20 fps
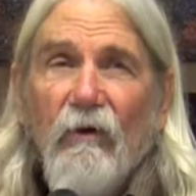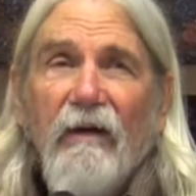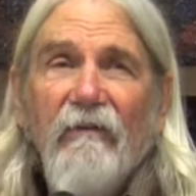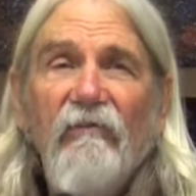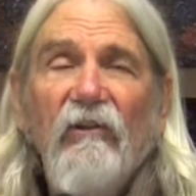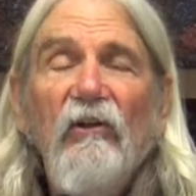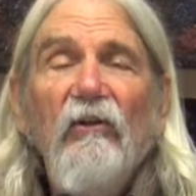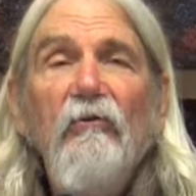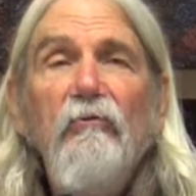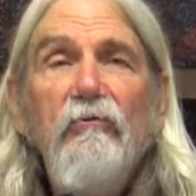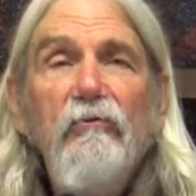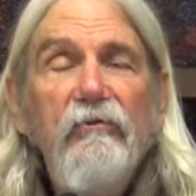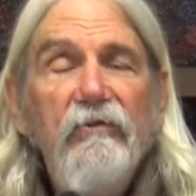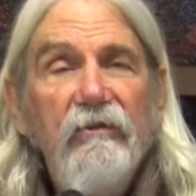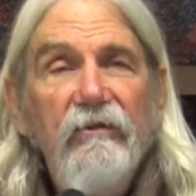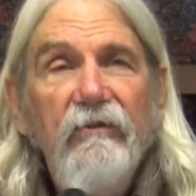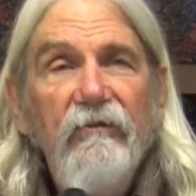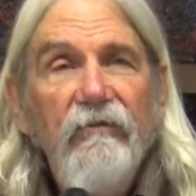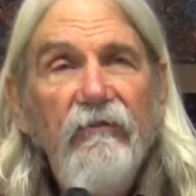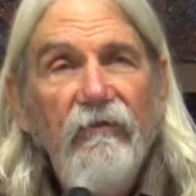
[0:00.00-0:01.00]

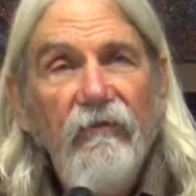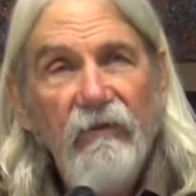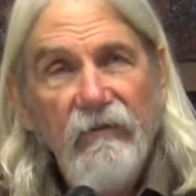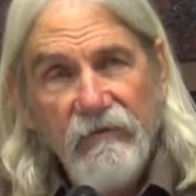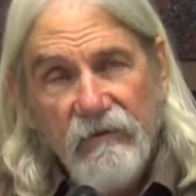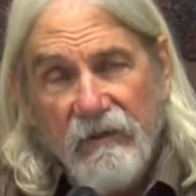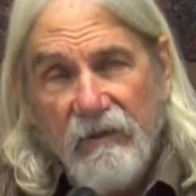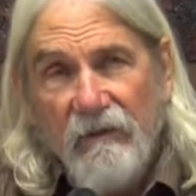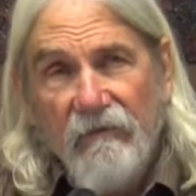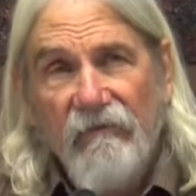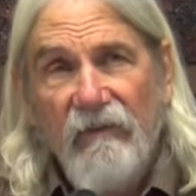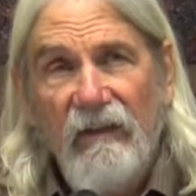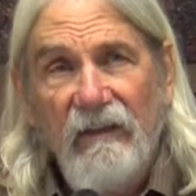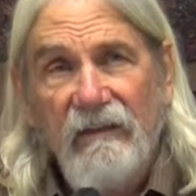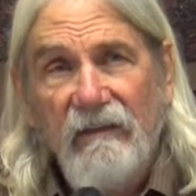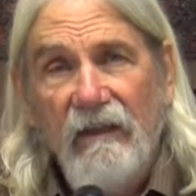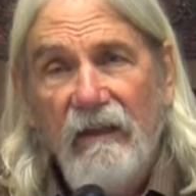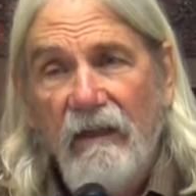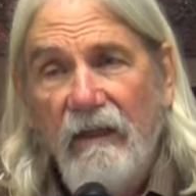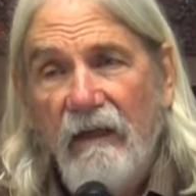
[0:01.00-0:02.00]
revolutions and stuff
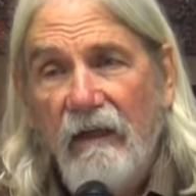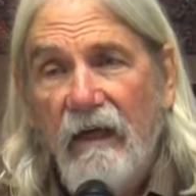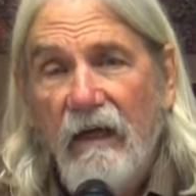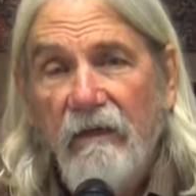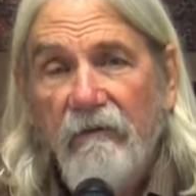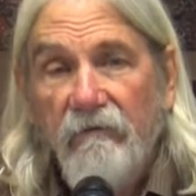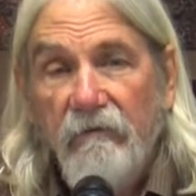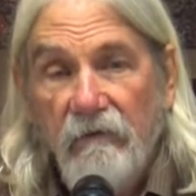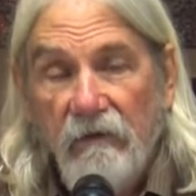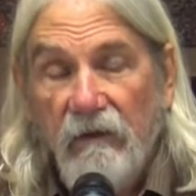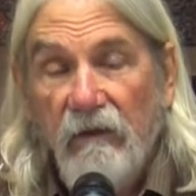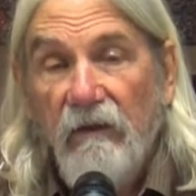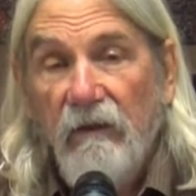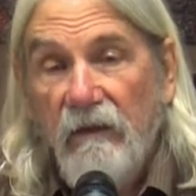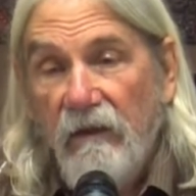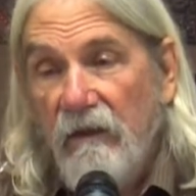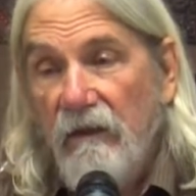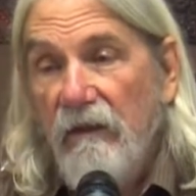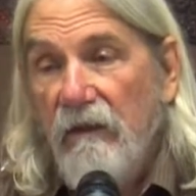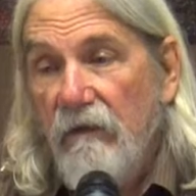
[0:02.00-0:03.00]
like that, and I
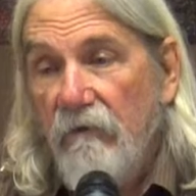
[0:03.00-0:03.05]
and it,